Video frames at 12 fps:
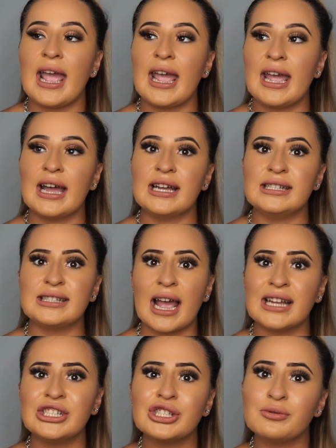And
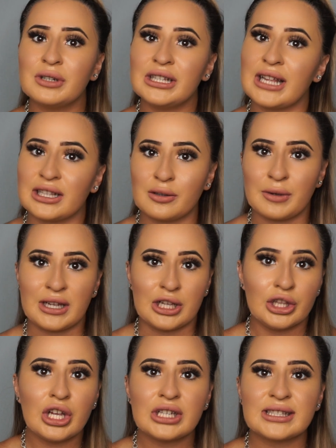I just really liked the way
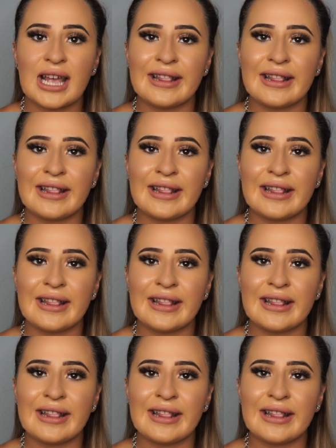it looked.